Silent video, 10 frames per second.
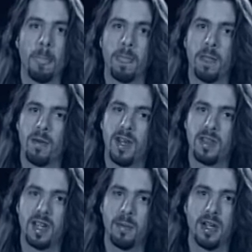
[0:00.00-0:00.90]
And the great
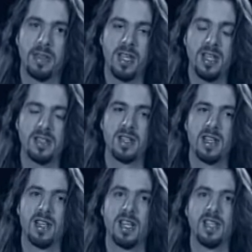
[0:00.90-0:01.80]
thing about these
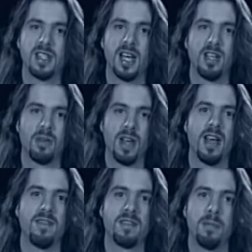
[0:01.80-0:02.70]
is that you don't
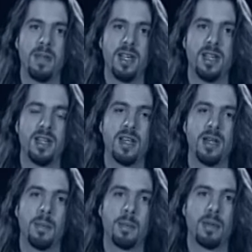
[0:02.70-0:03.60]
have to be
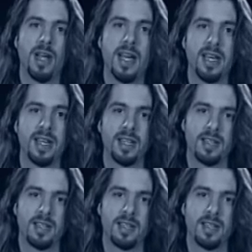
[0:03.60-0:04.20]
playing.